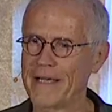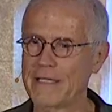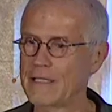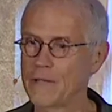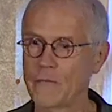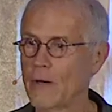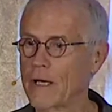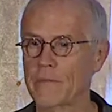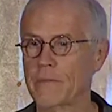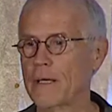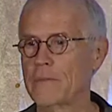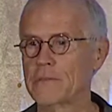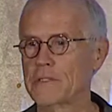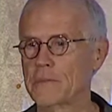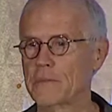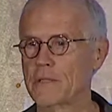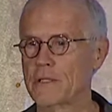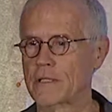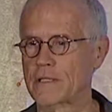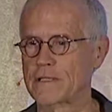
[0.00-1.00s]
he didn't want to publish
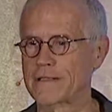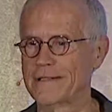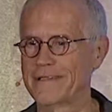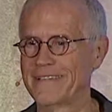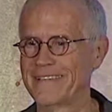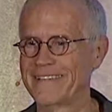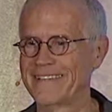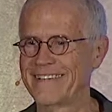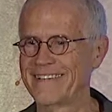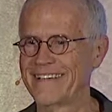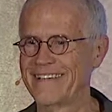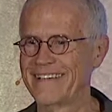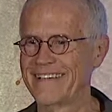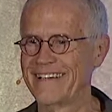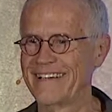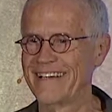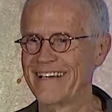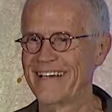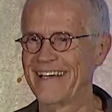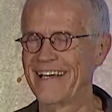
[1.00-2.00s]
the book,
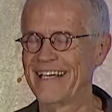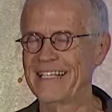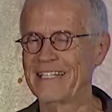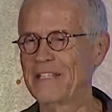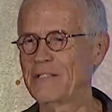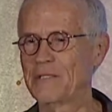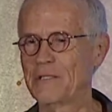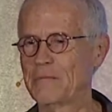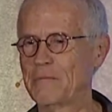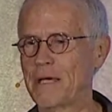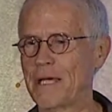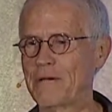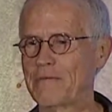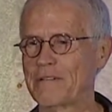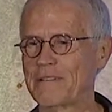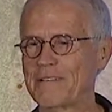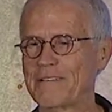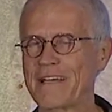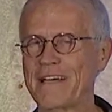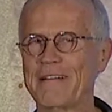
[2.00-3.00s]
and neither did
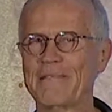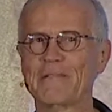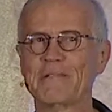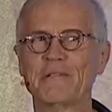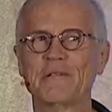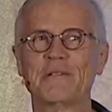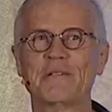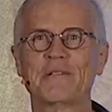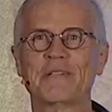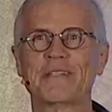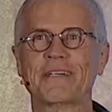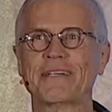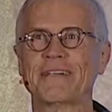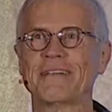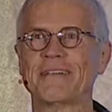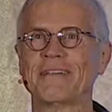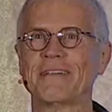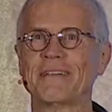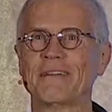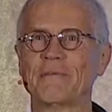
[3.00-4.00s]
Penguin. And it was so interesting,
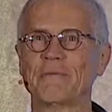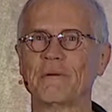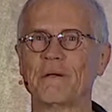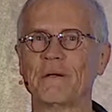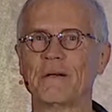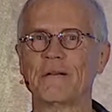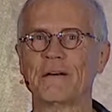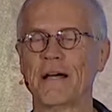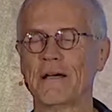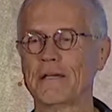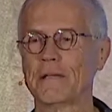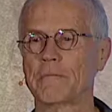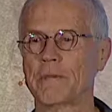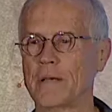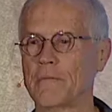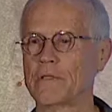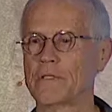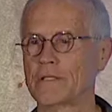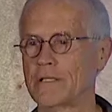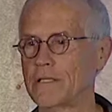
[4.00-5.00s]
and I thought, well, I'm going to
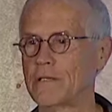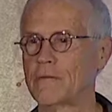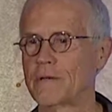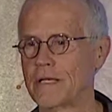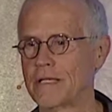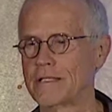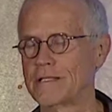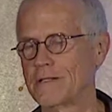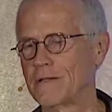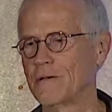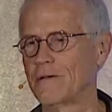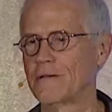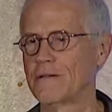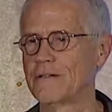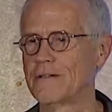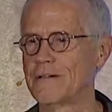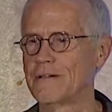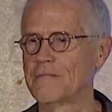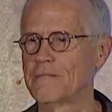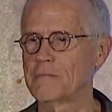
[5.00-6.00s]
publish it anyway. So,
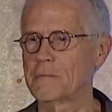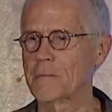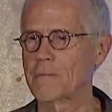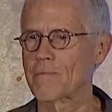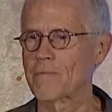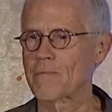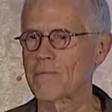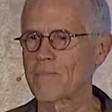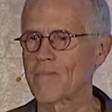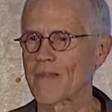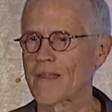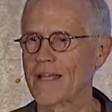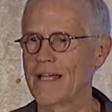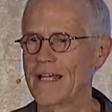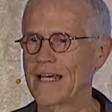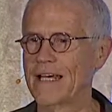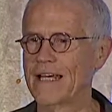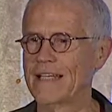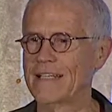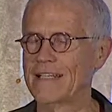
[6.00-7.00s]

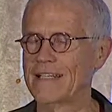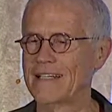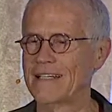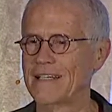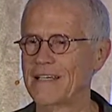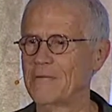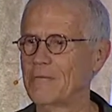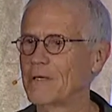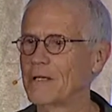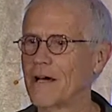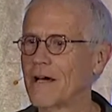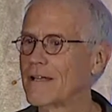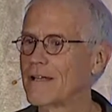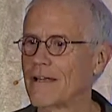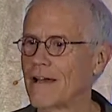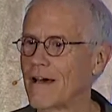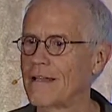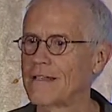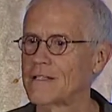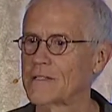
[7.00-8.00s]
and it went on
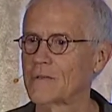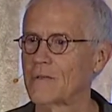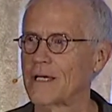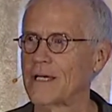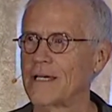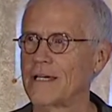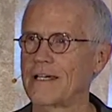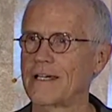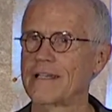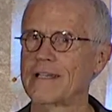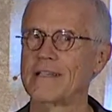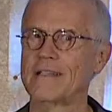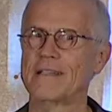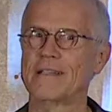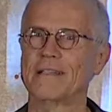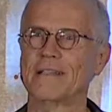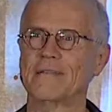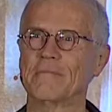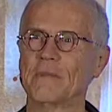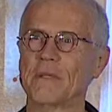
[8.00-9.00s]
and on this way.
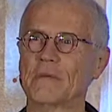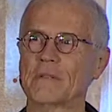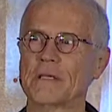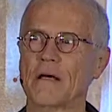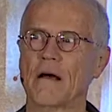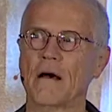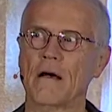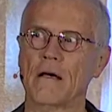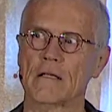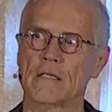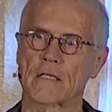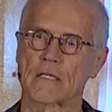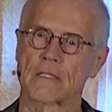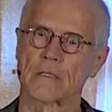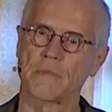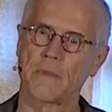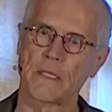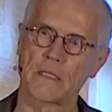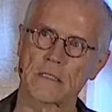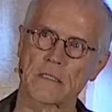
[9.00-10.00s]
And people say, oh, it's
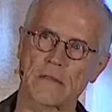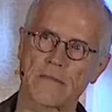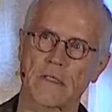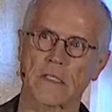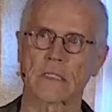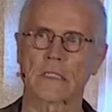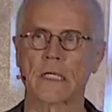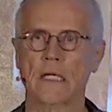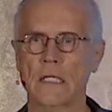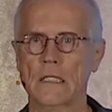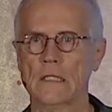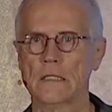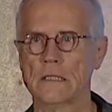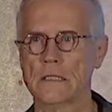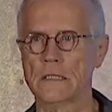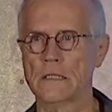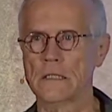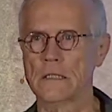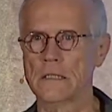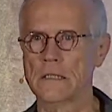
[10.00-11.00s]
expensive, it's
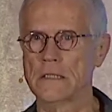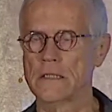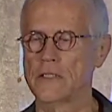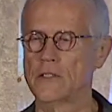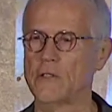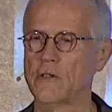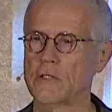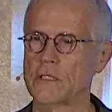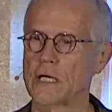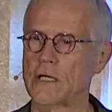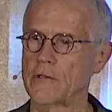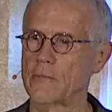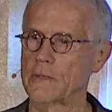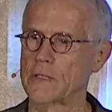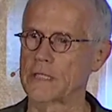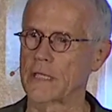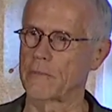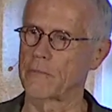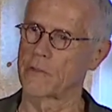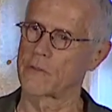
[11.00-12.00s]
color, you know, it's
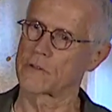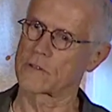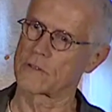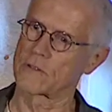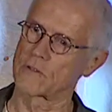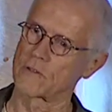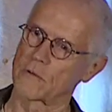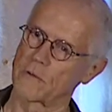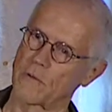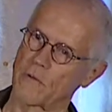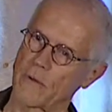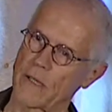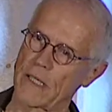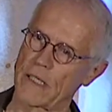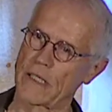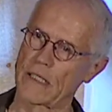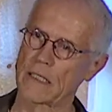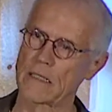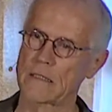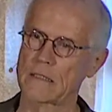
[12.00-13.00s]
100% post-consumer
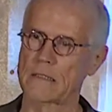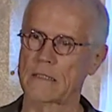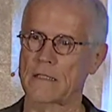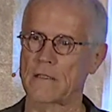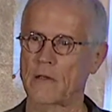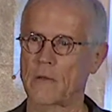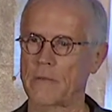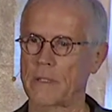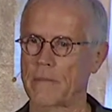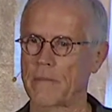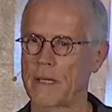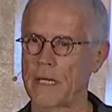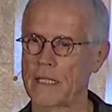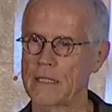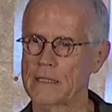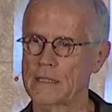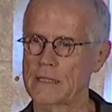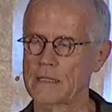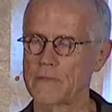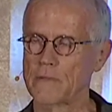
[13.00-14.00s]
waste, and nobody
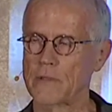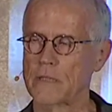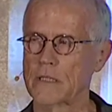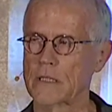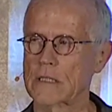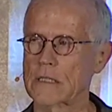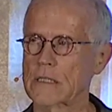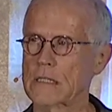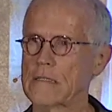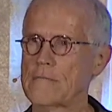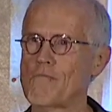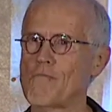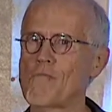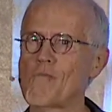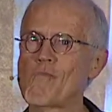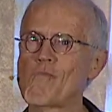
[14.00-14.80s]
buys these books, and